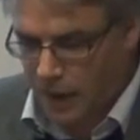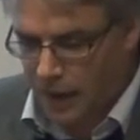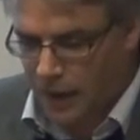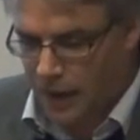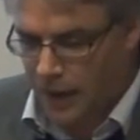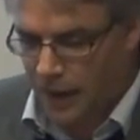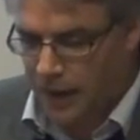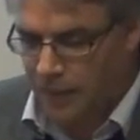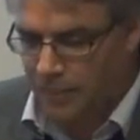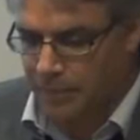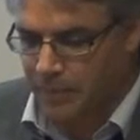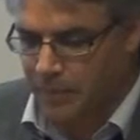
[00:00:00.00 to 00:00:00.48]

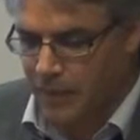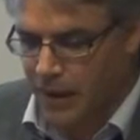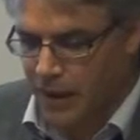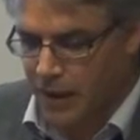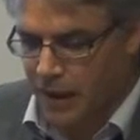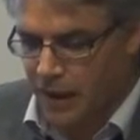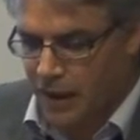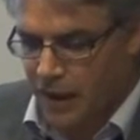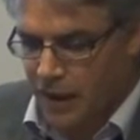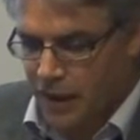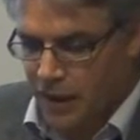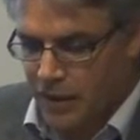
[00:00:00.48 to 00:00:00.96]

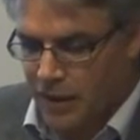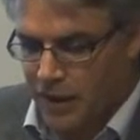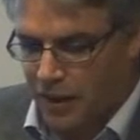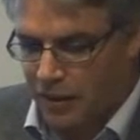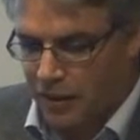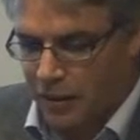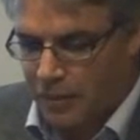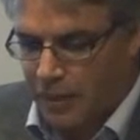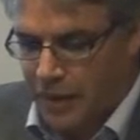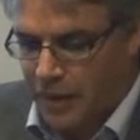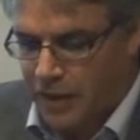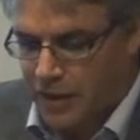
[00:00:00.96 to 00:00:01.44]
Just
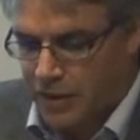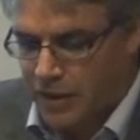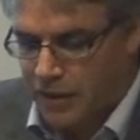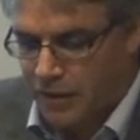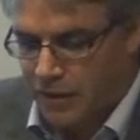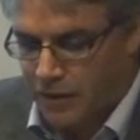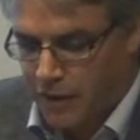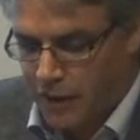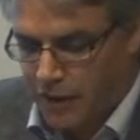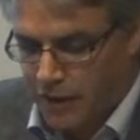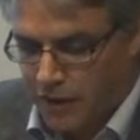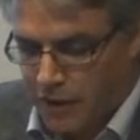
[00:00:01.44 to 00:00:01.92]
cover the management
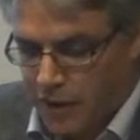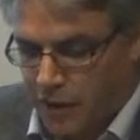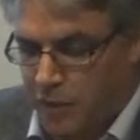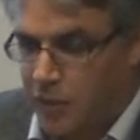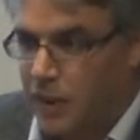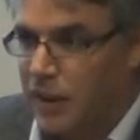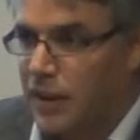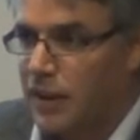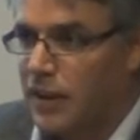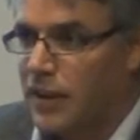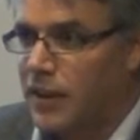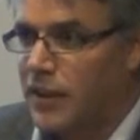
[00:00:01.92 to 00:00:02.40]
team very, very
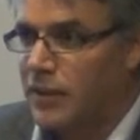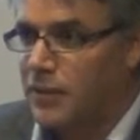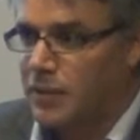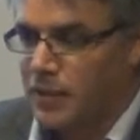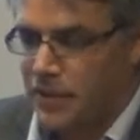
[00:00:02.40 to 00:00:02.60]
quickly.